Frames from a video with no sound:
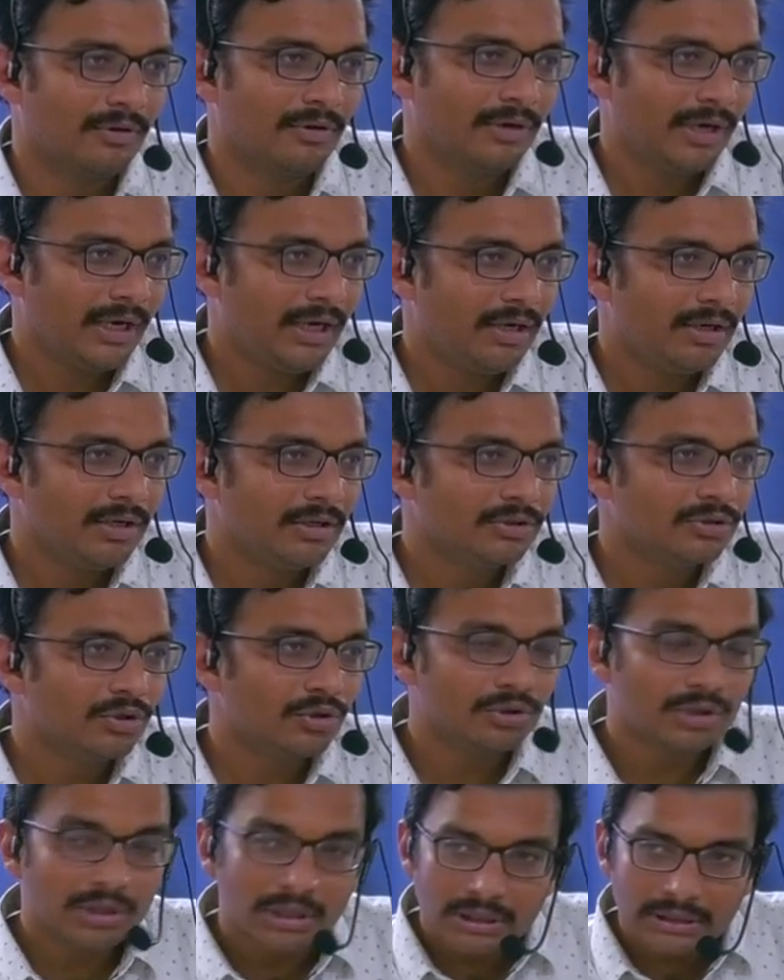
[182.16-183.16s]
Right?
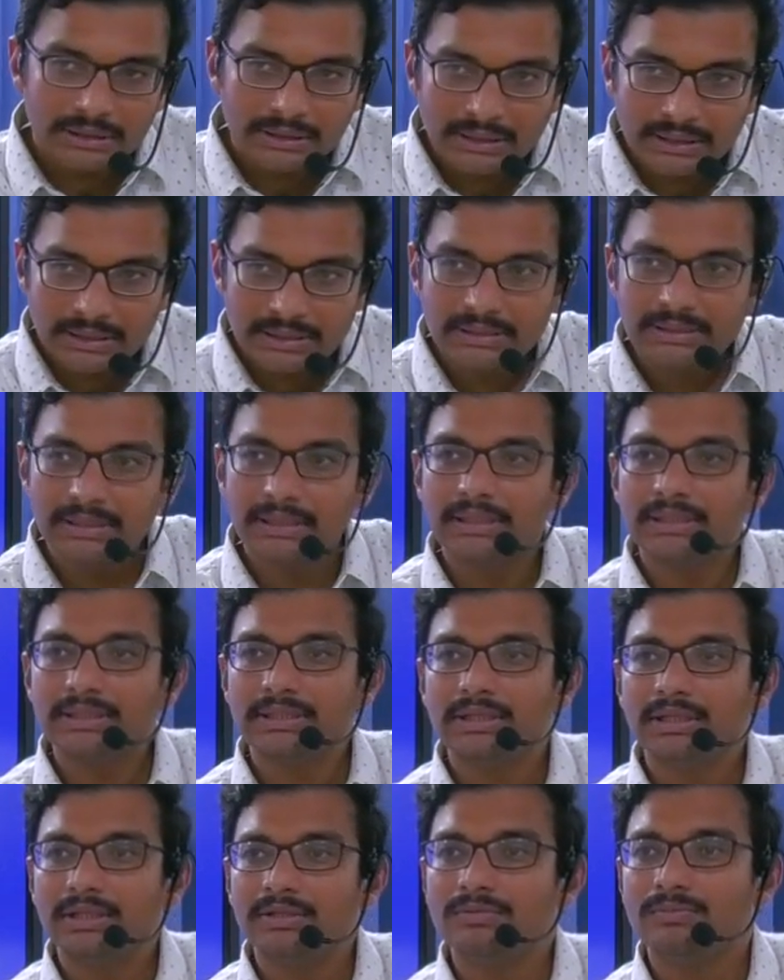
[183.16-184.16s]
So these things,
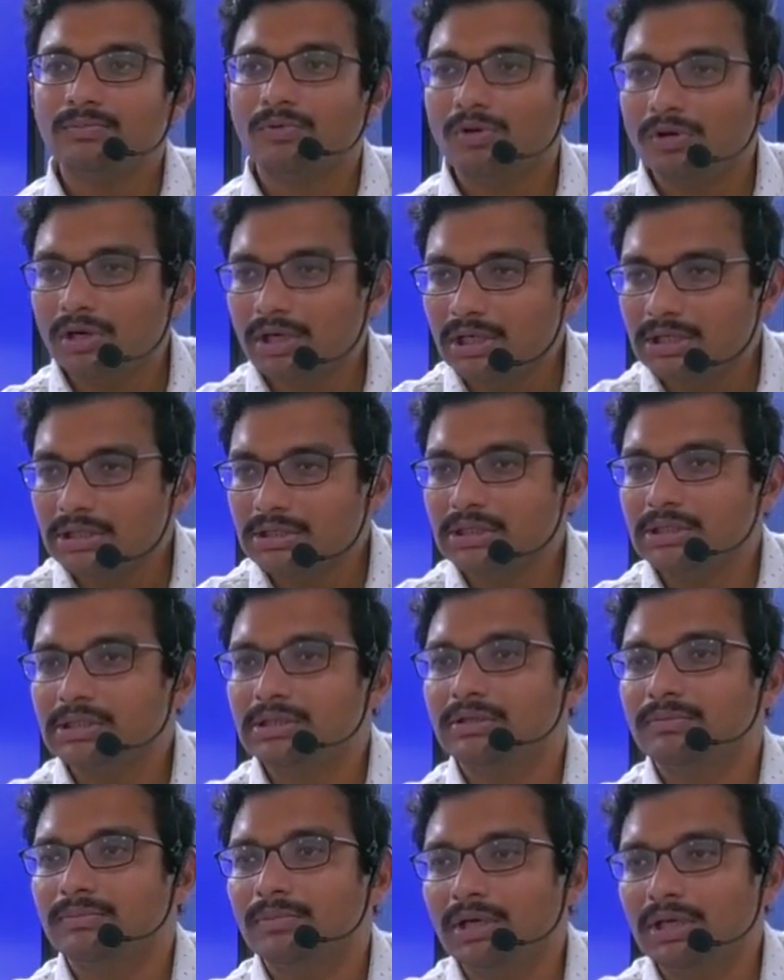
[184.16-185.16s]
these models, these
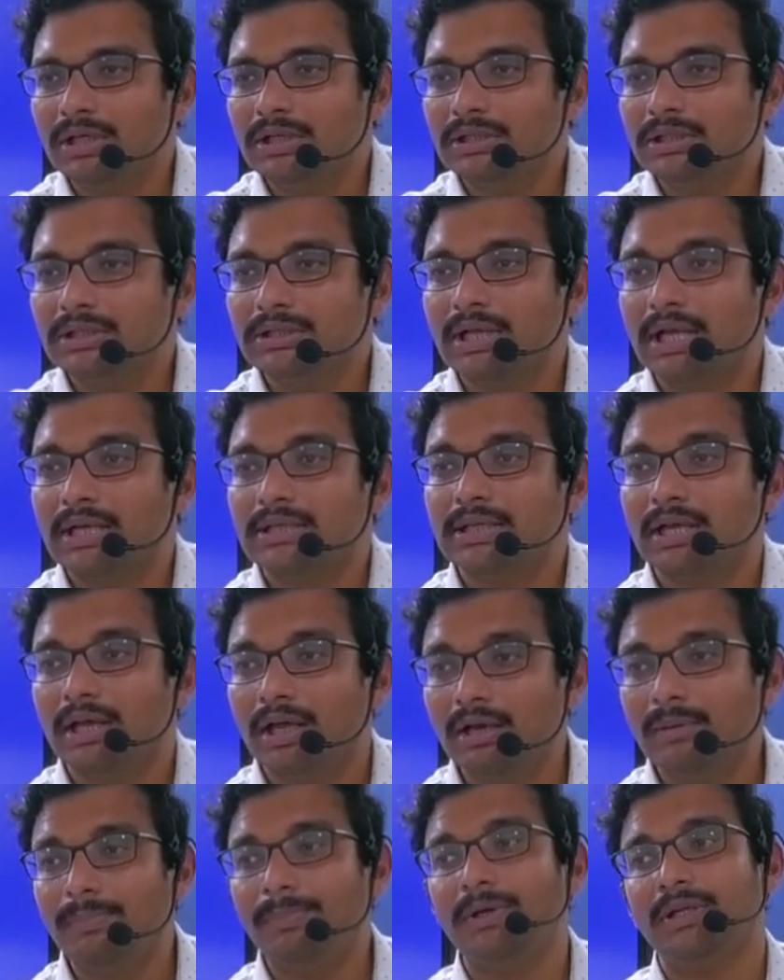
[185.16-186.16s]
simulations has
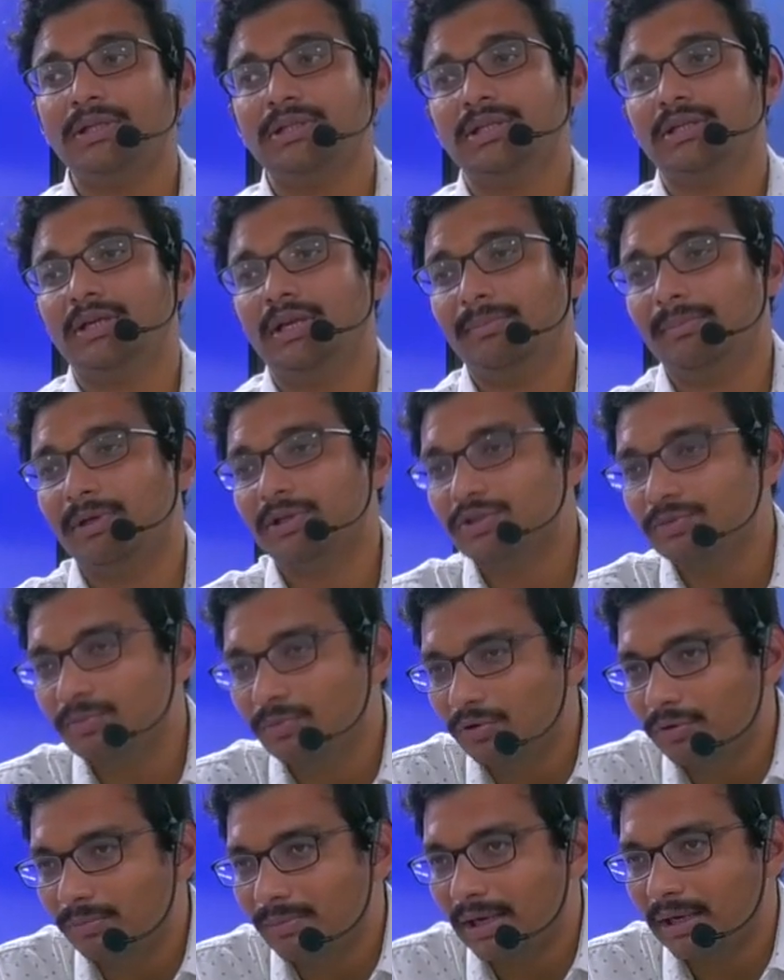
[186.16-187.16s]
helped us in a much
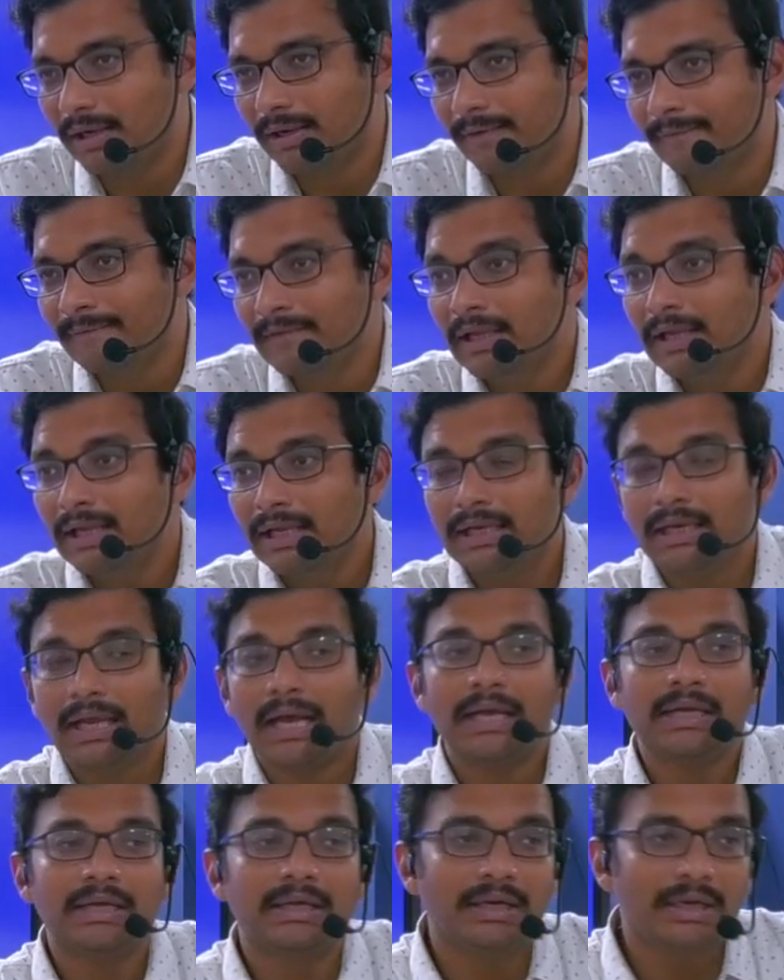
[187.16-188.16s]
more manner. In
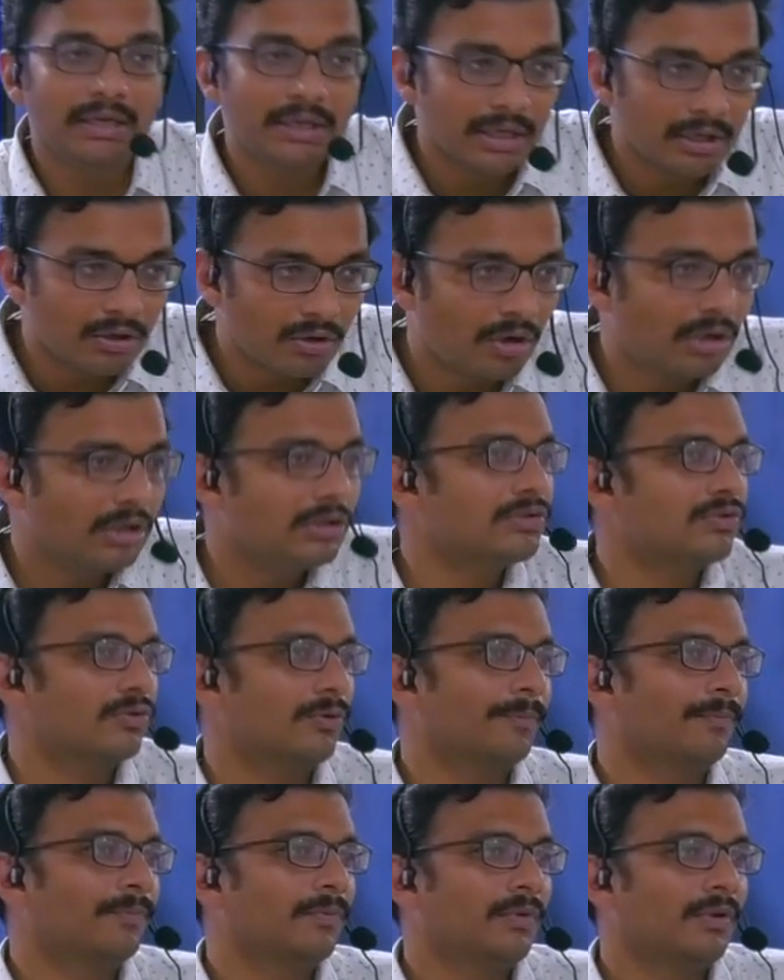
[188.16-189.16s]
agri-tech also,
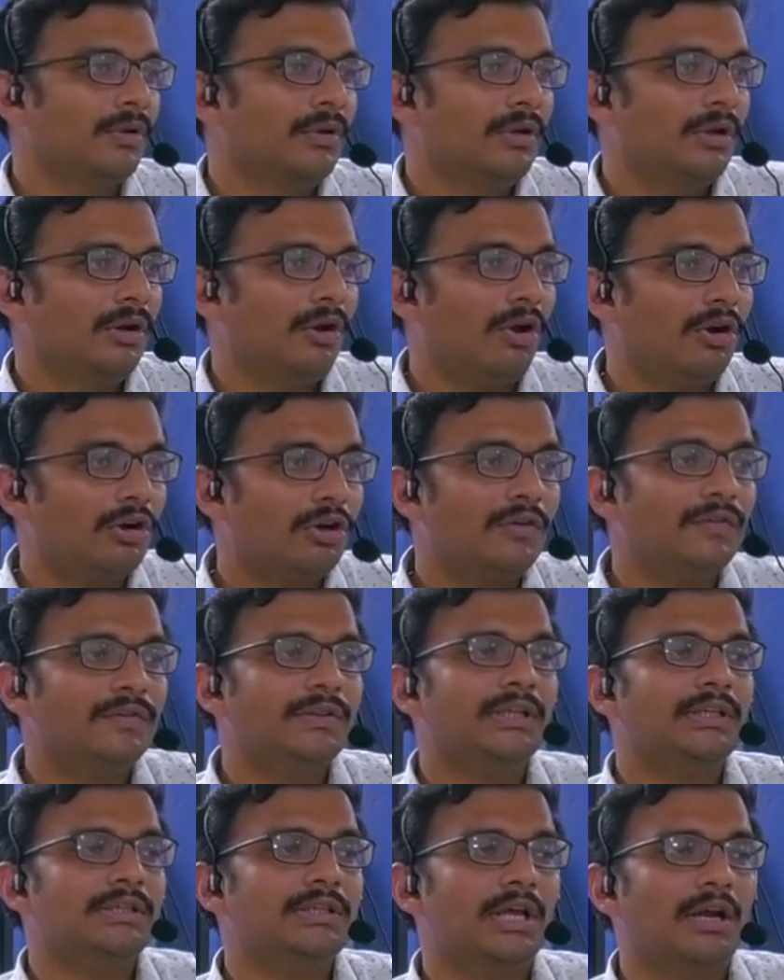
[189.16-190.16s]
lot of
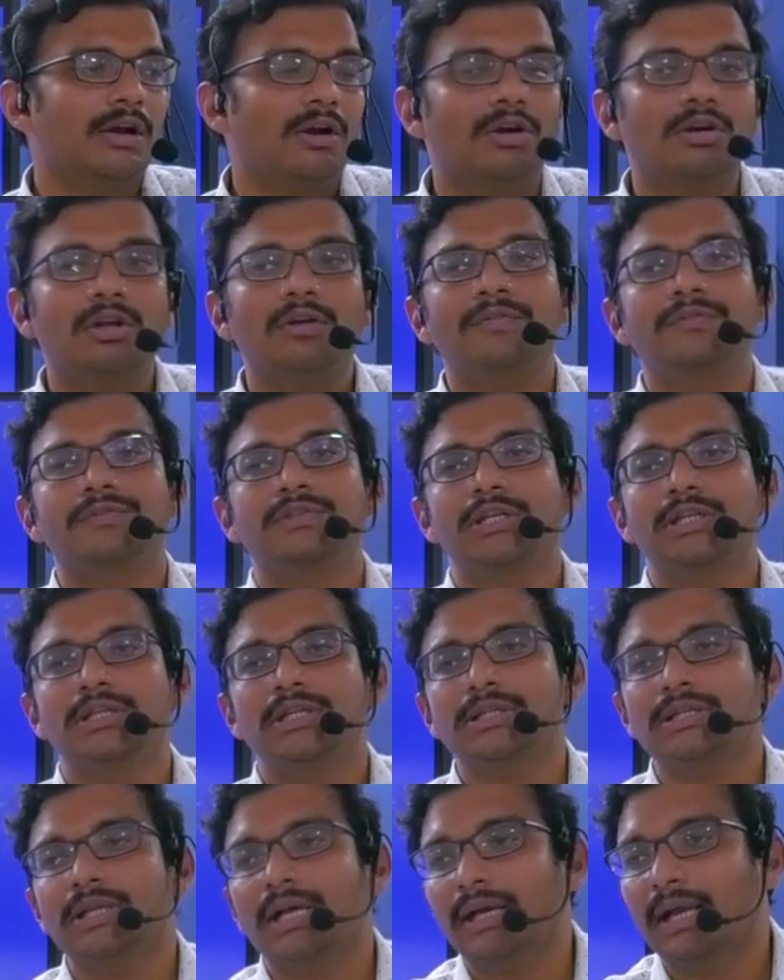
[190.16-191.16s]

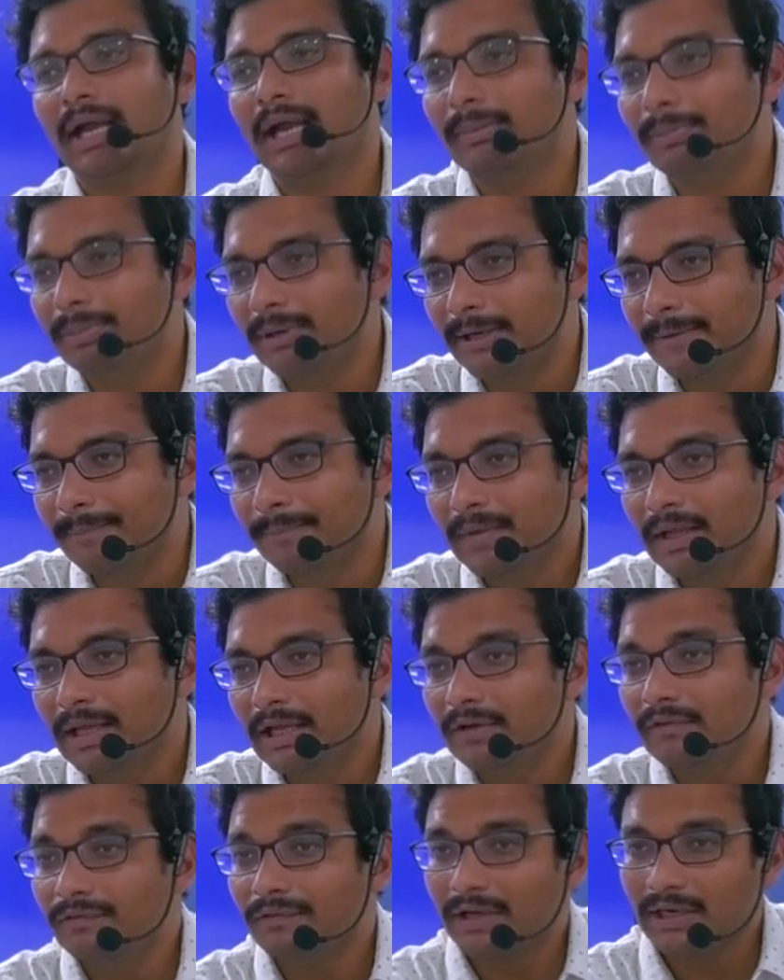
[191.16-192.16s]
changes are happening.
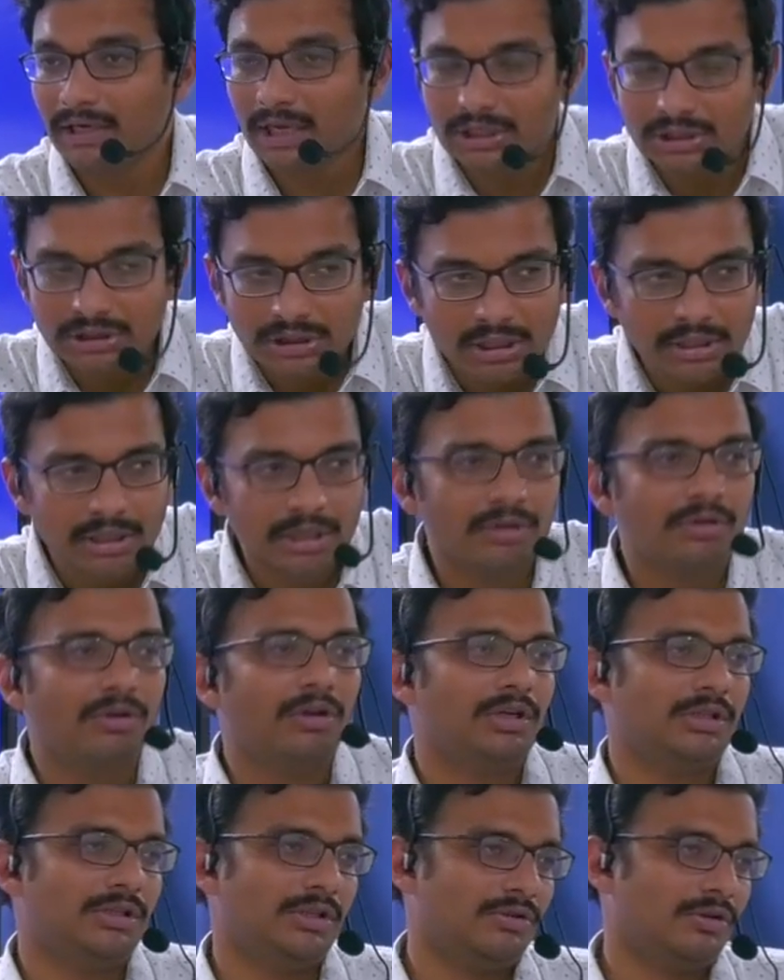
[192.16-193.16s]
In financial
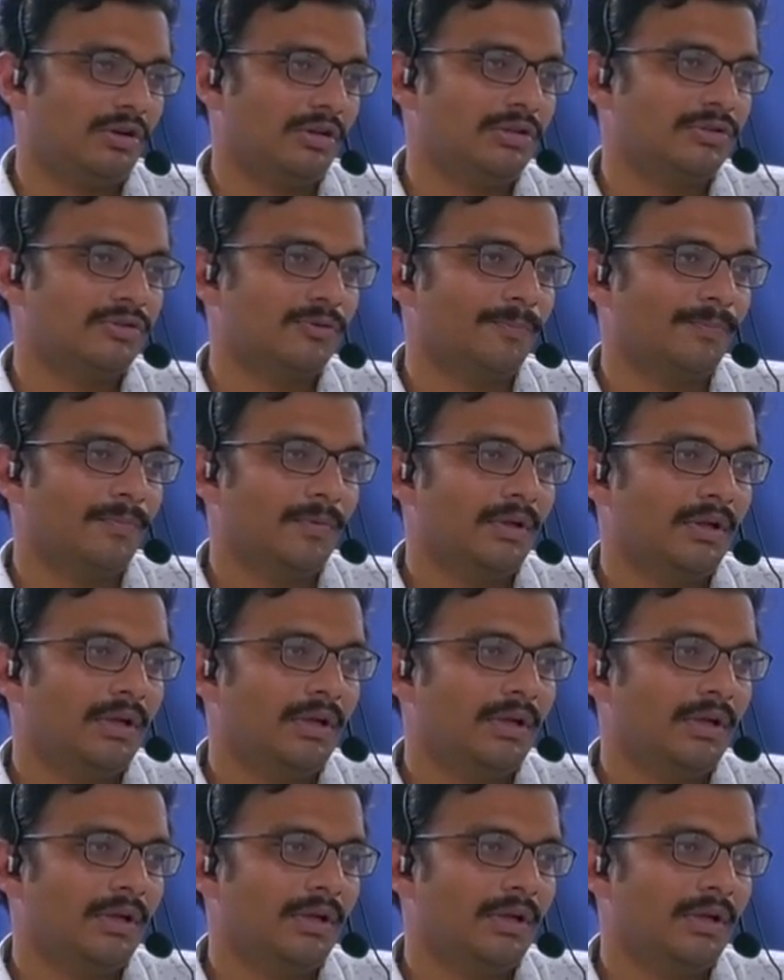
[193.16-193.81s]
technologies also.